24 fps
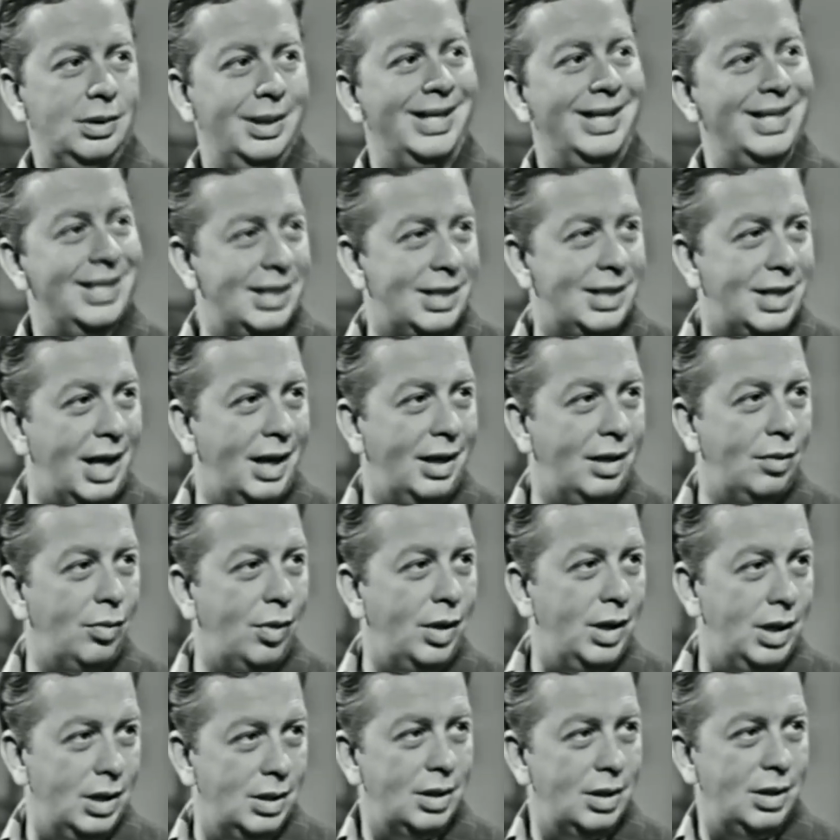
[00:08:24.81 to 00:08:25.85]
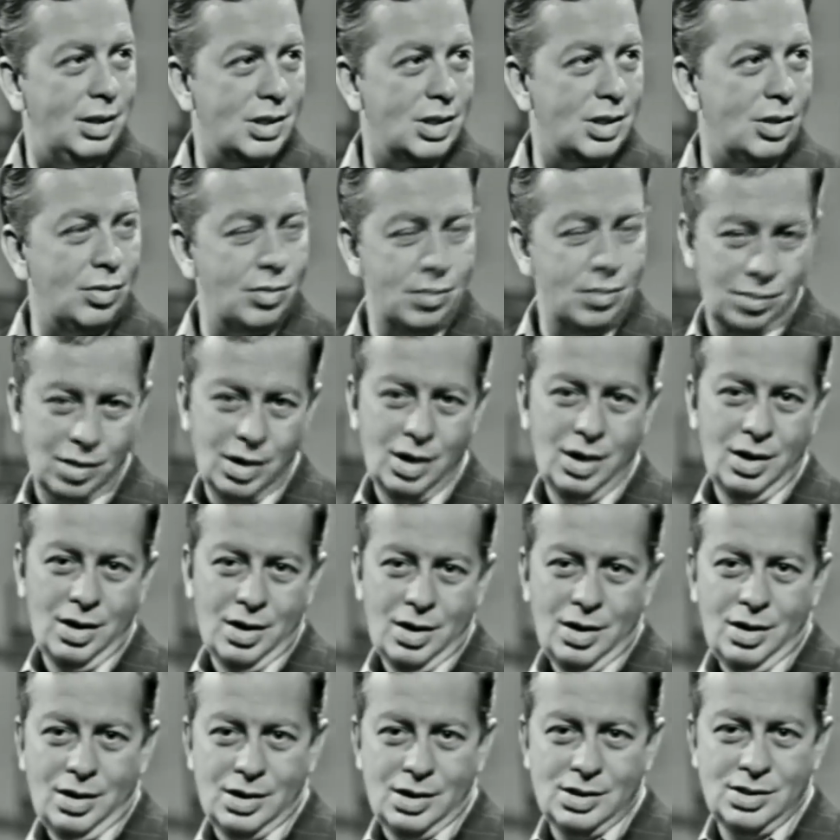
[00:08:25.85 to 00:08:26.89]
indicated when he did his own,
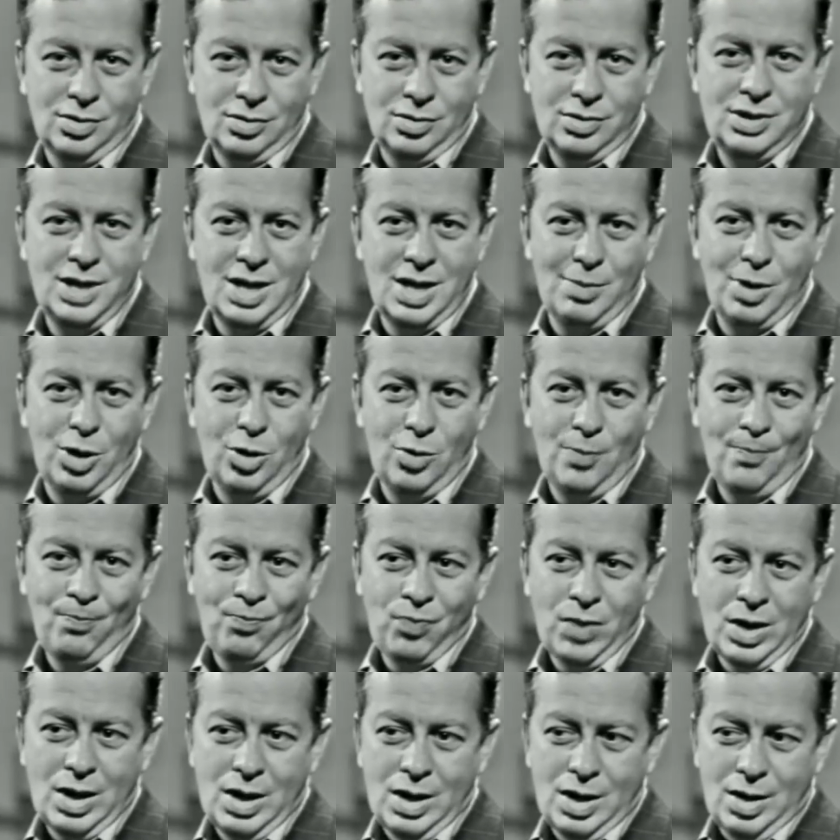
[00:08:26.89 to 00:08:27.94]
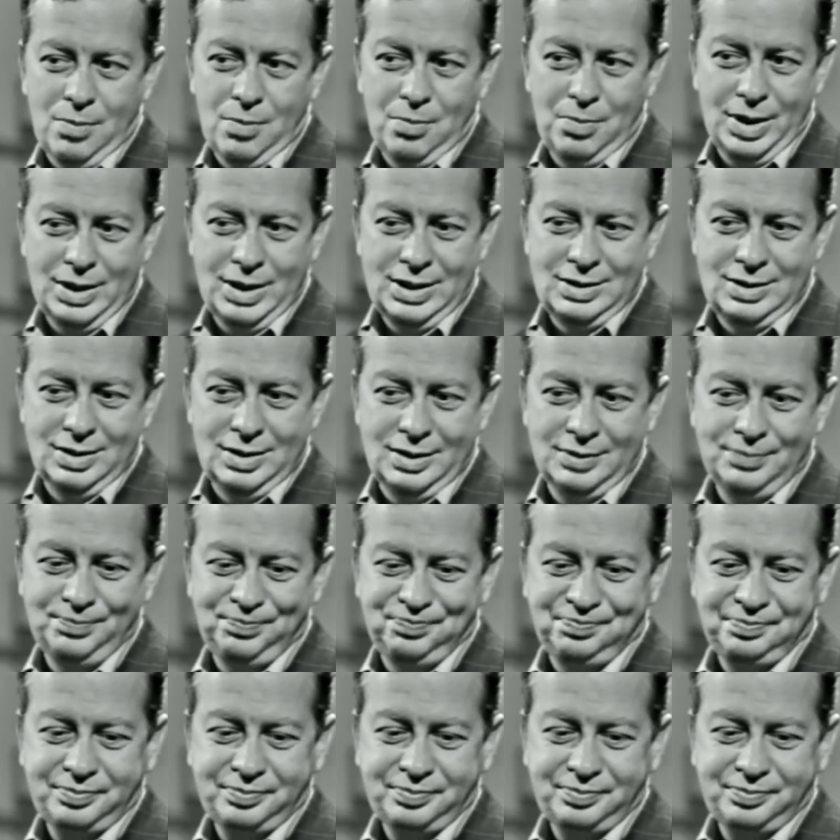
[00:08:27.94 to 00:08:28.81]
his own demo. But, uh,